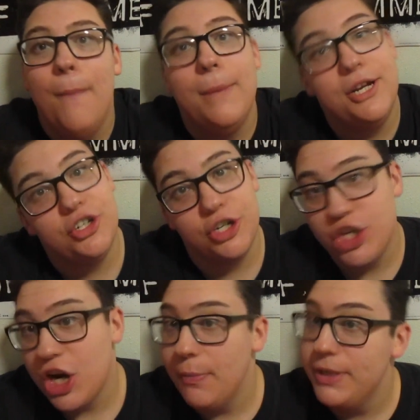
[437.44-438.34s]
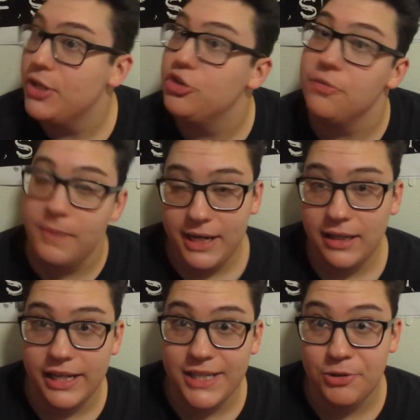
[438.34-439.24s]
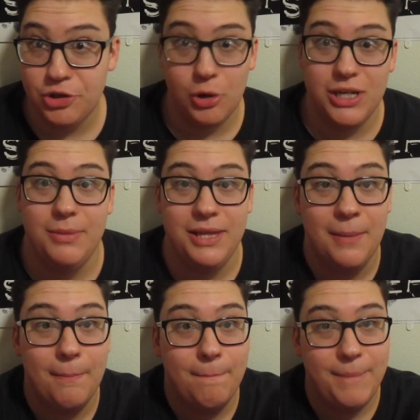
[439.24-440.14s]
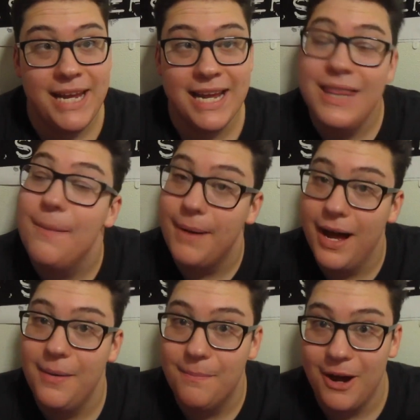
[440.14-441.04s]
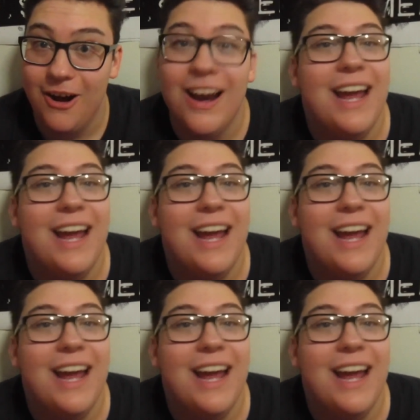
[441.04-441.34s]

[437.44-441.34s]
Make sure to check out my social media links, which are going to be in the bottom bar,